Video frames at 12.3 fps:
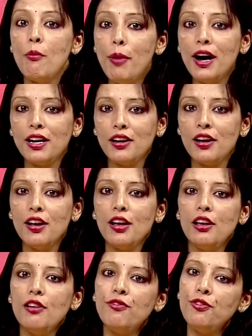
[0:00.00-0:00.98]
But
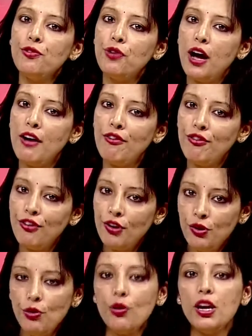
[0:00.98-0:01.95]
if you have
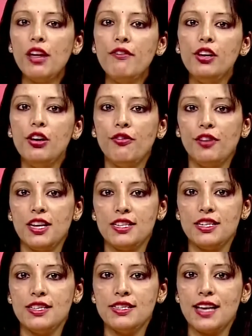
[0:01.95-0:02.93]
low level of
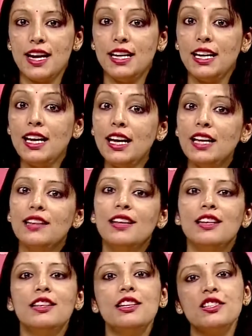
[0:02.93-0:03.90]
test anxiety,
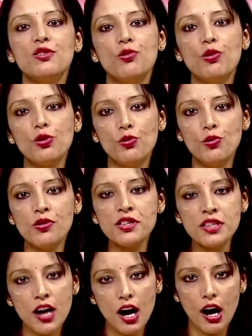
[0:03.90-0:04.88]
then the score
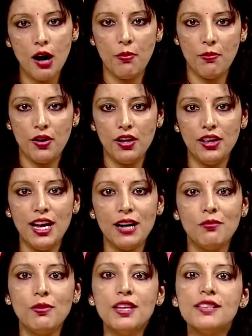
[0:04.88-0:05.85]
goes up.
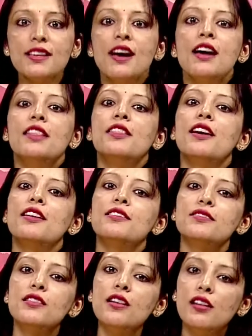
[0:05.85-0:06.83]
That means there
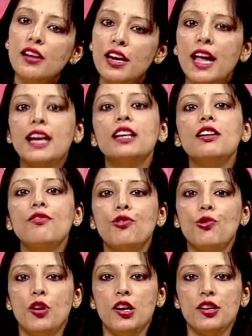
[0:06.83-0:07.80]
is a negative
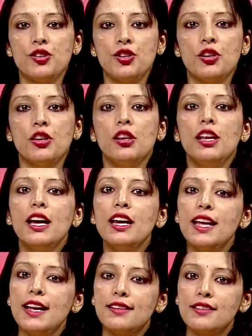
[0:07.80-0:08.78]
correlation. They
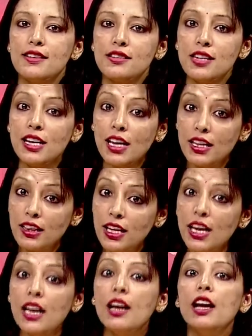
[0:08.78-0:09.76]
are existing in
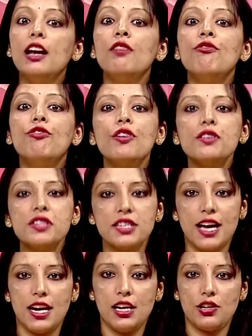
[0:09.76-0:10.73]
the inverse
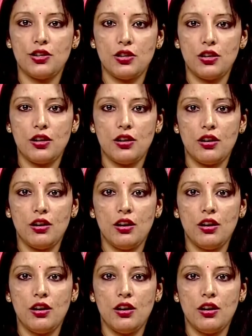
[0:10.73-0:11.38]
direction.